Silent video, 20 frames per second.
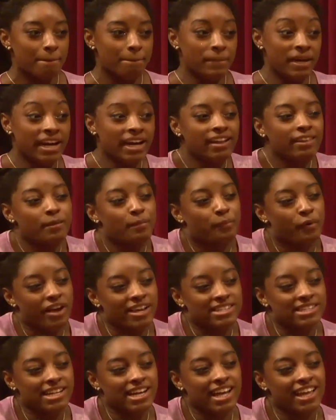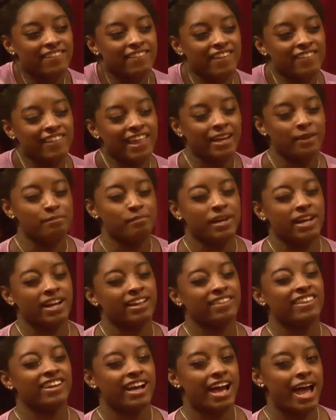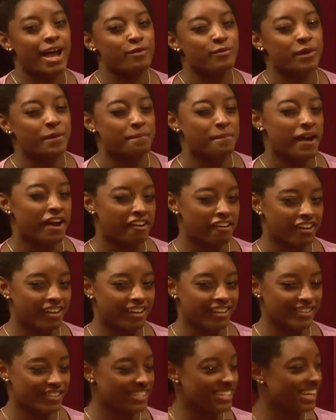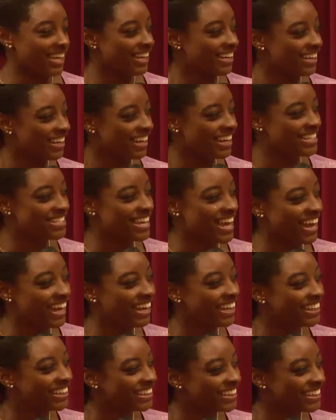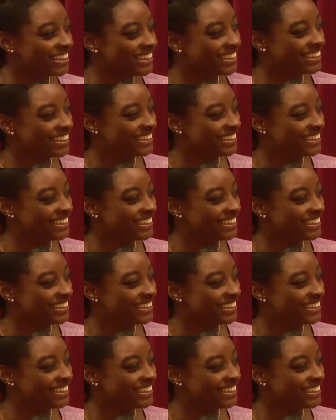meeting the president and then like meeting the guy I want to marry, you see? It's like,